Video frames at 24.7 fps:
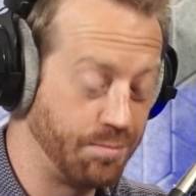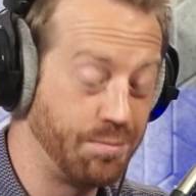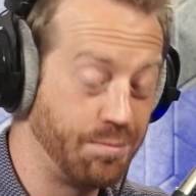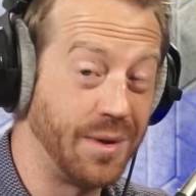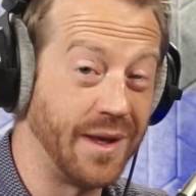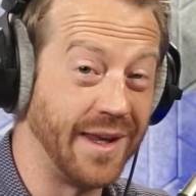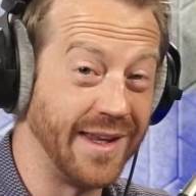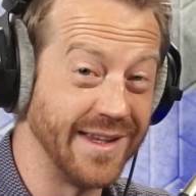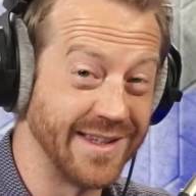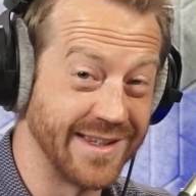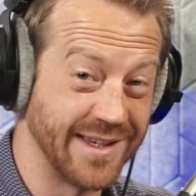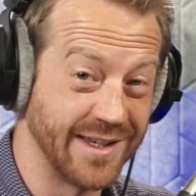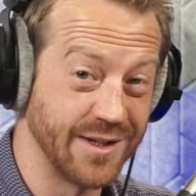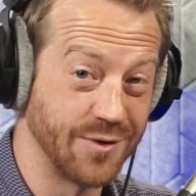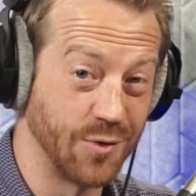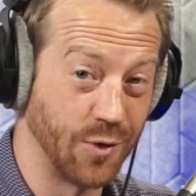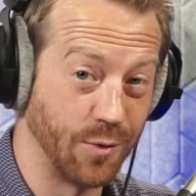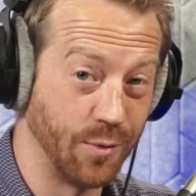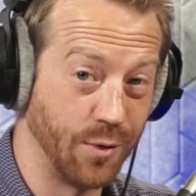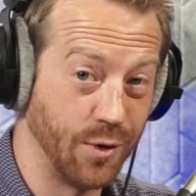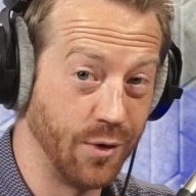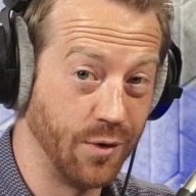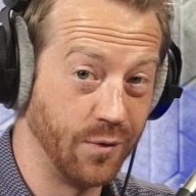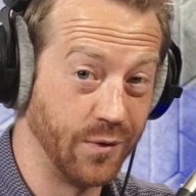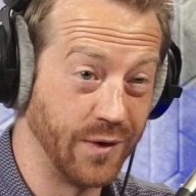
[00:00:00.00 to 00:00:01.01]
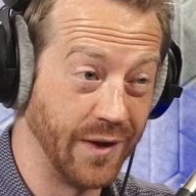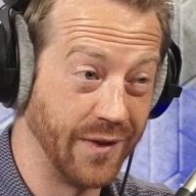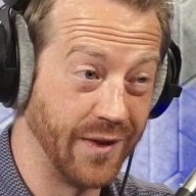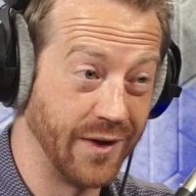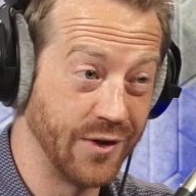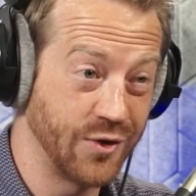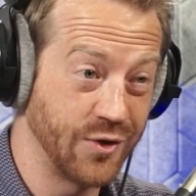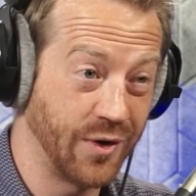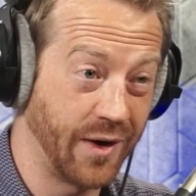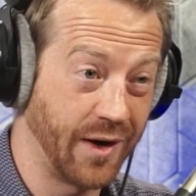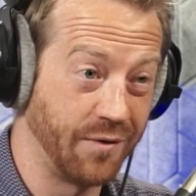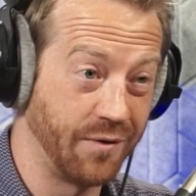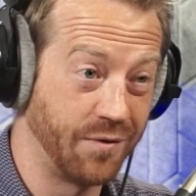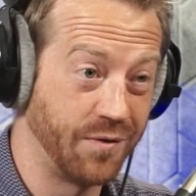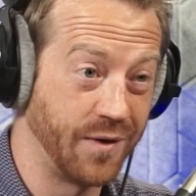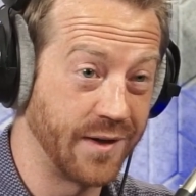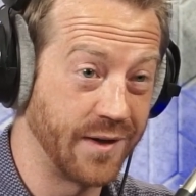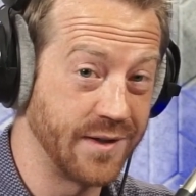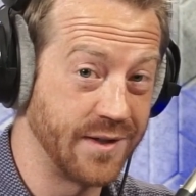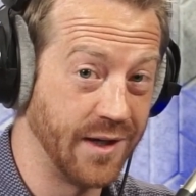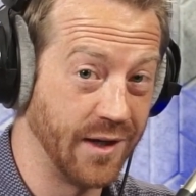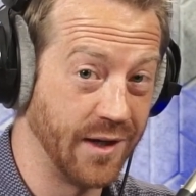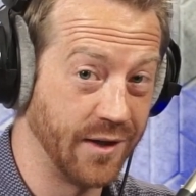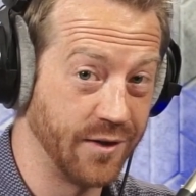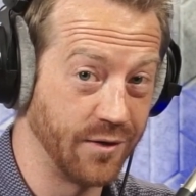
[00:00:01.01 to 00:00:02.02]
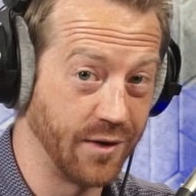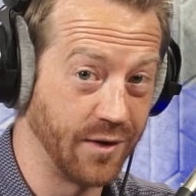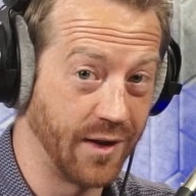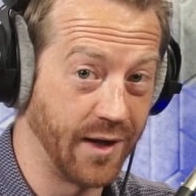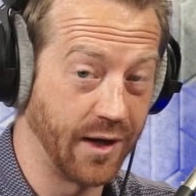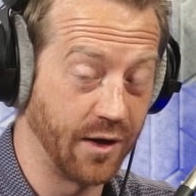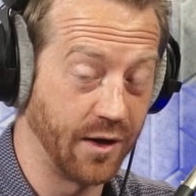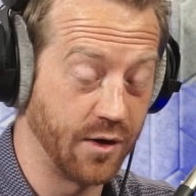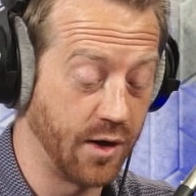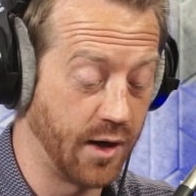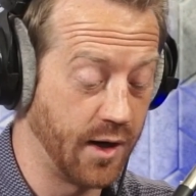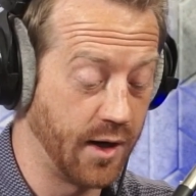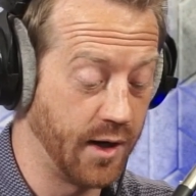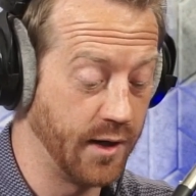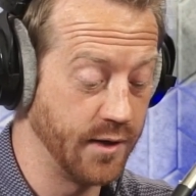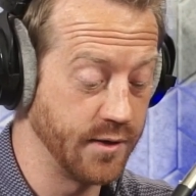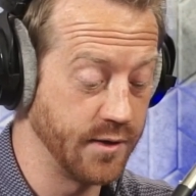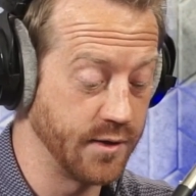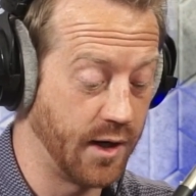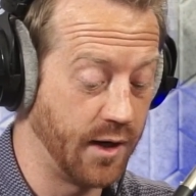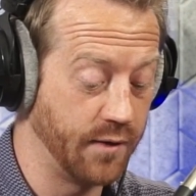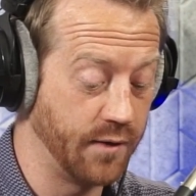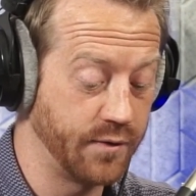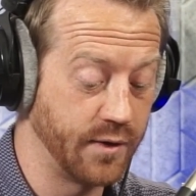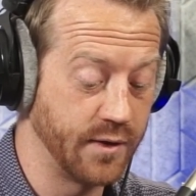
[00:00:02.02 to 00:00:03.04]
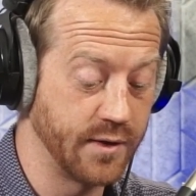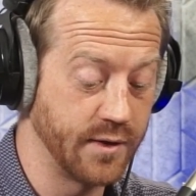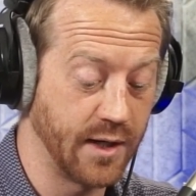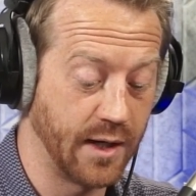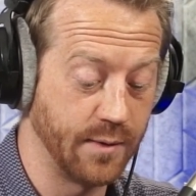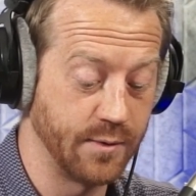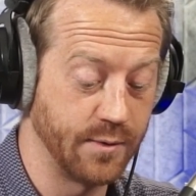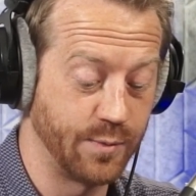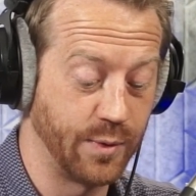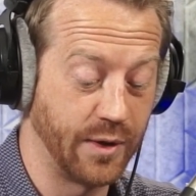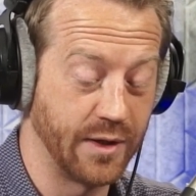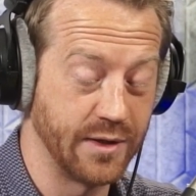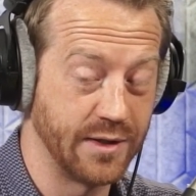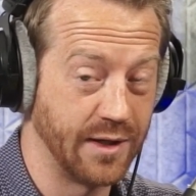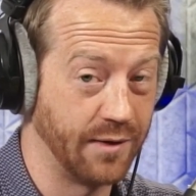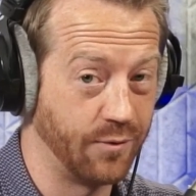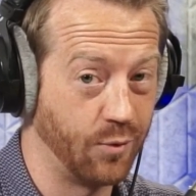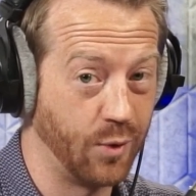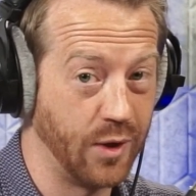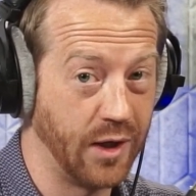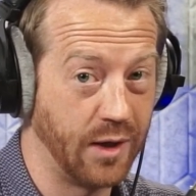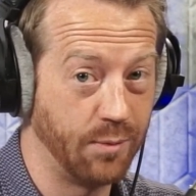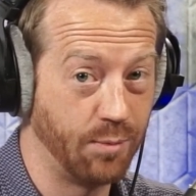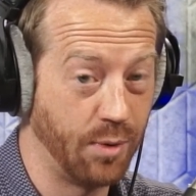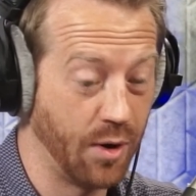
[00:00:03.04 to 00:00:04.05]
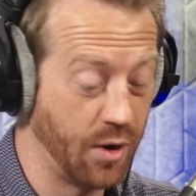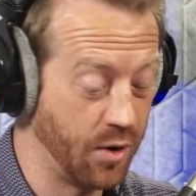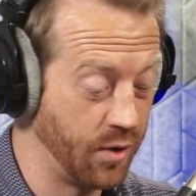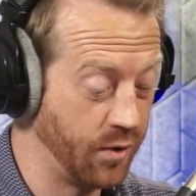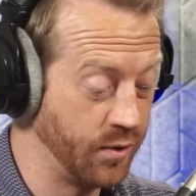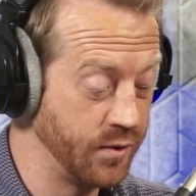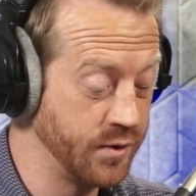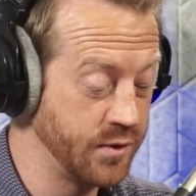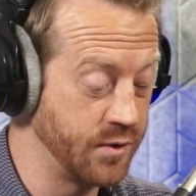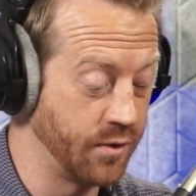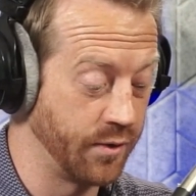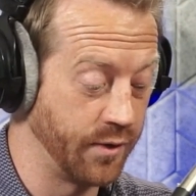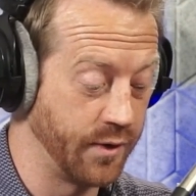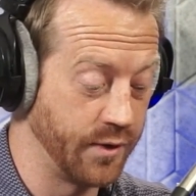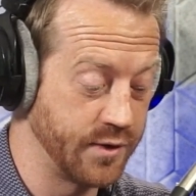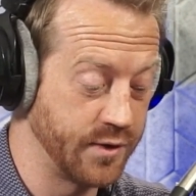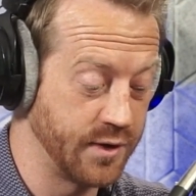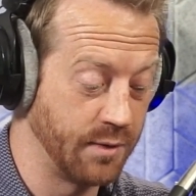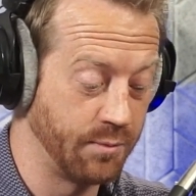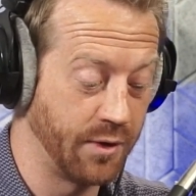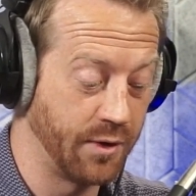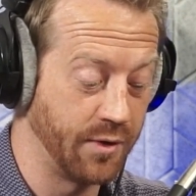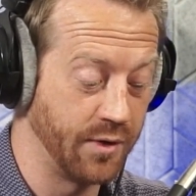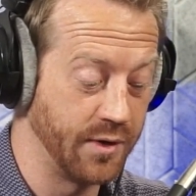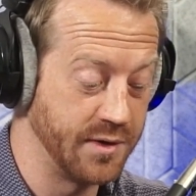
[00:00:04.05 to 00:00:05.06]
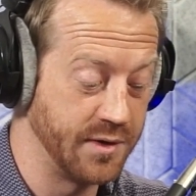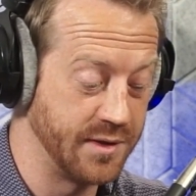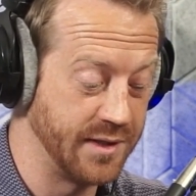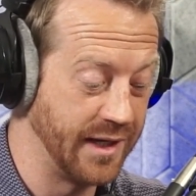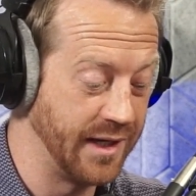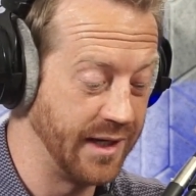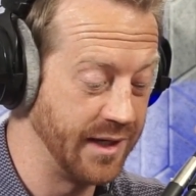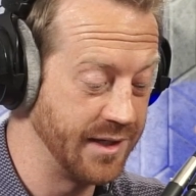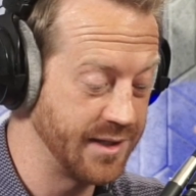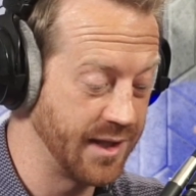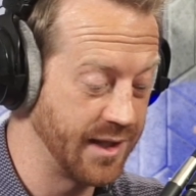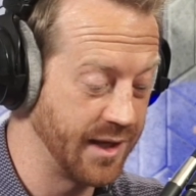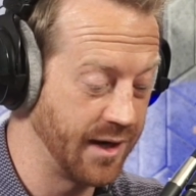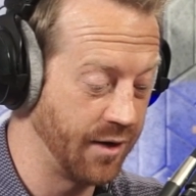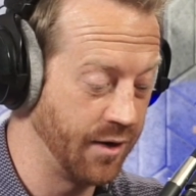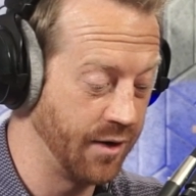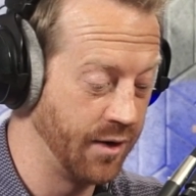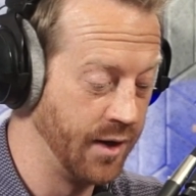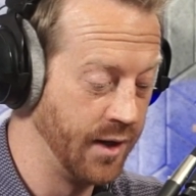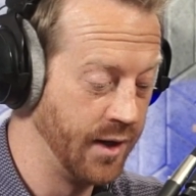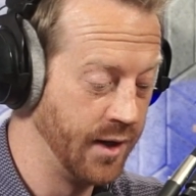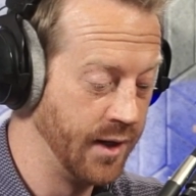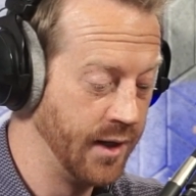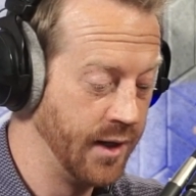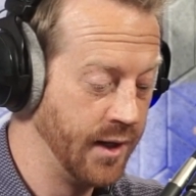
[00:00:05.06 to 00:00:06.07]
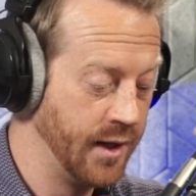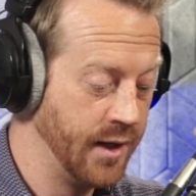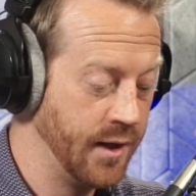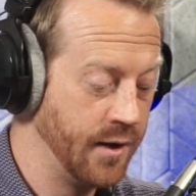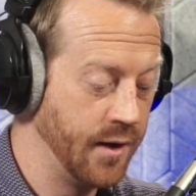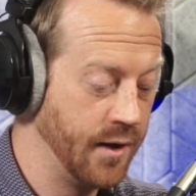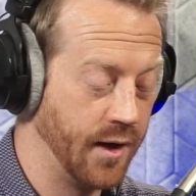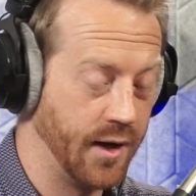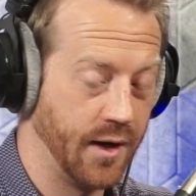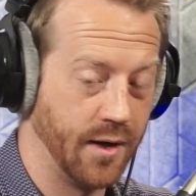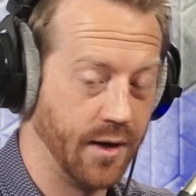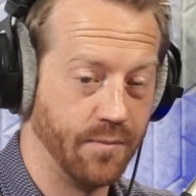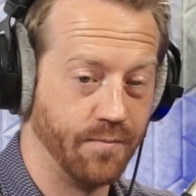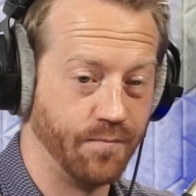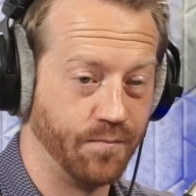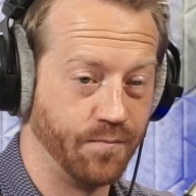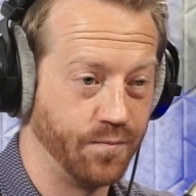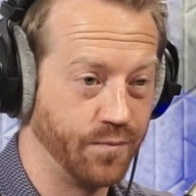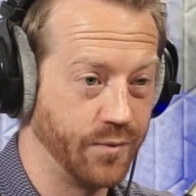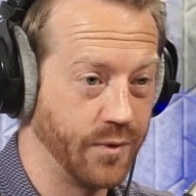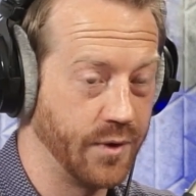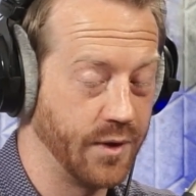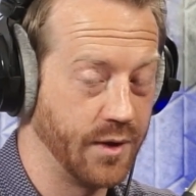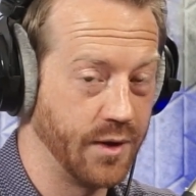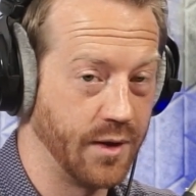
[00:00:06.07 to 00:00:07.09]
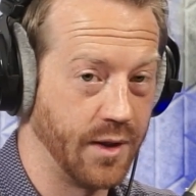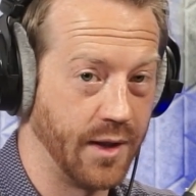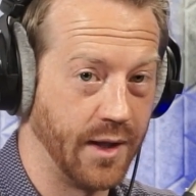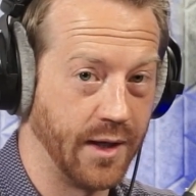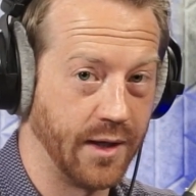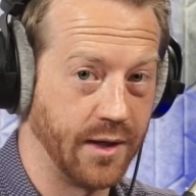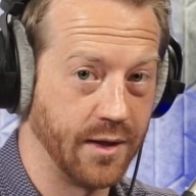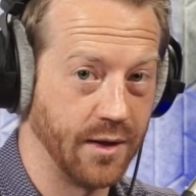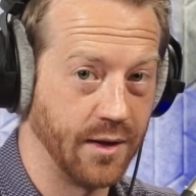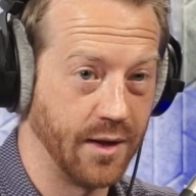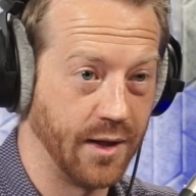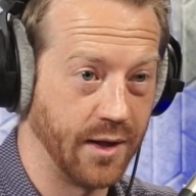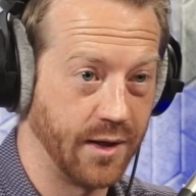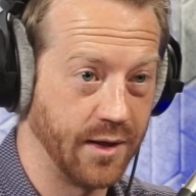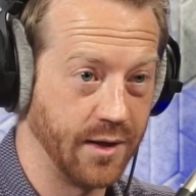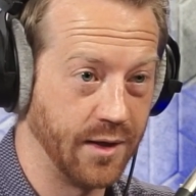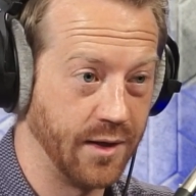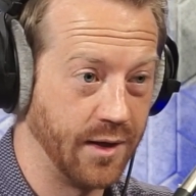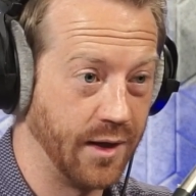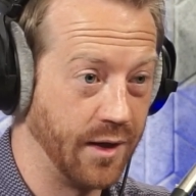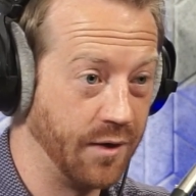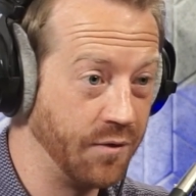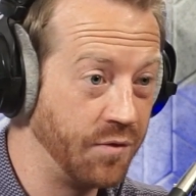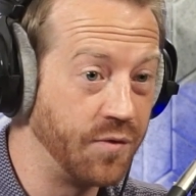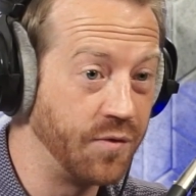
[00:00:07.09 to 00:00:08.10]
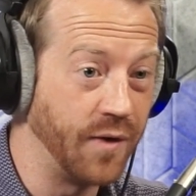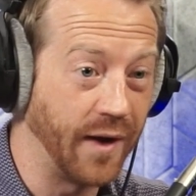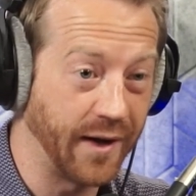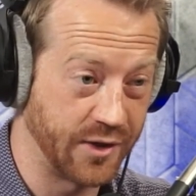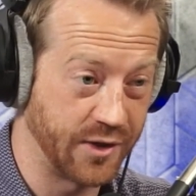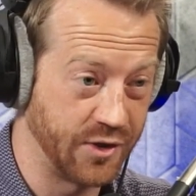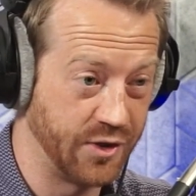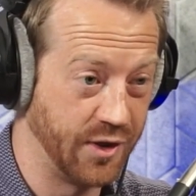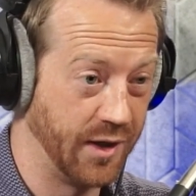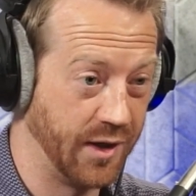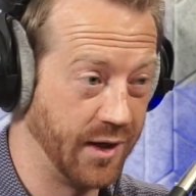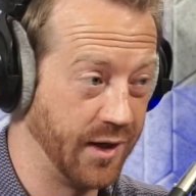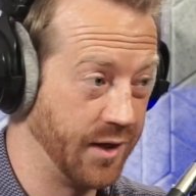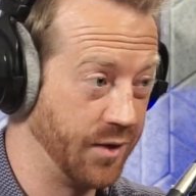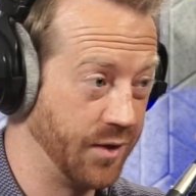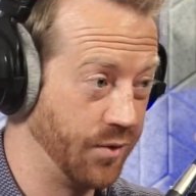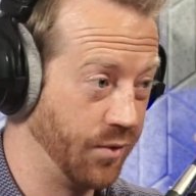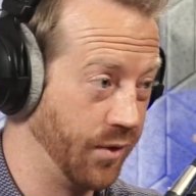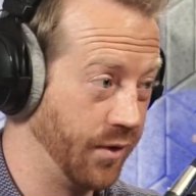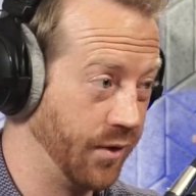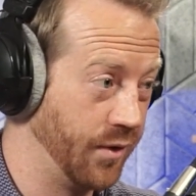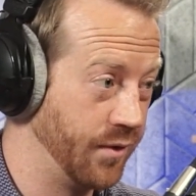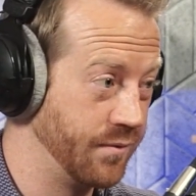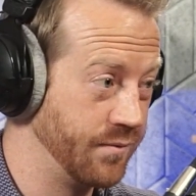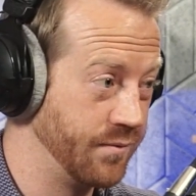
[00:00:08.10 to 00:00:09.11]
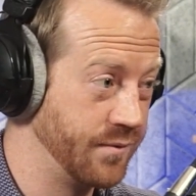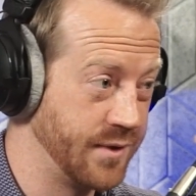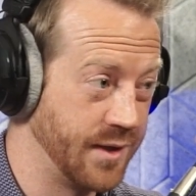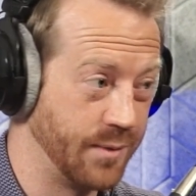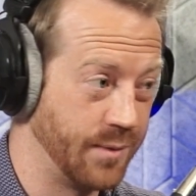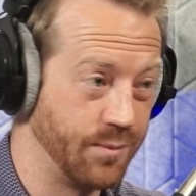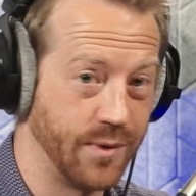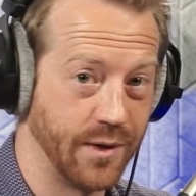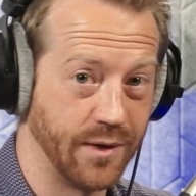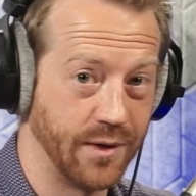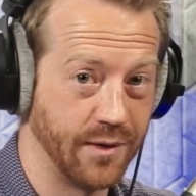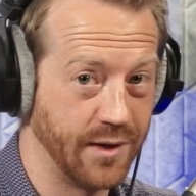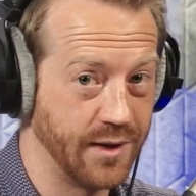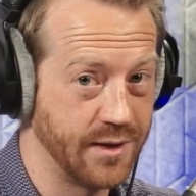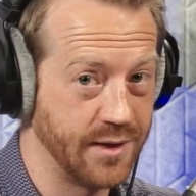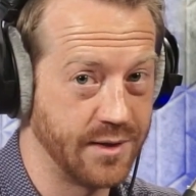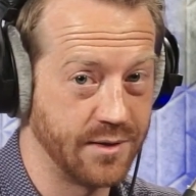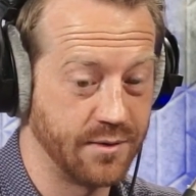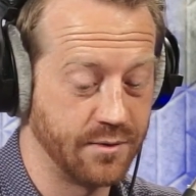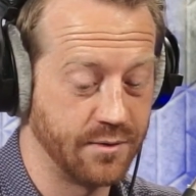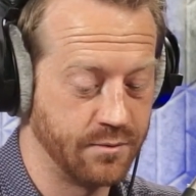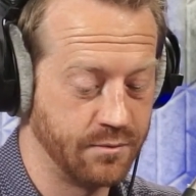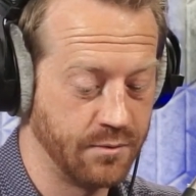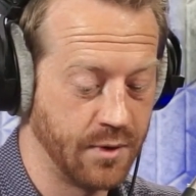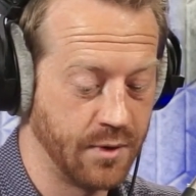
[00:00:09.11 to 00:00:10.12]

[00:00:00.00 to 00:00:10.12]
pieces removed, and then try and fix the underlying cause. Oftentimes because you have weak bones or there's some other disease there, like an infection or something. That's,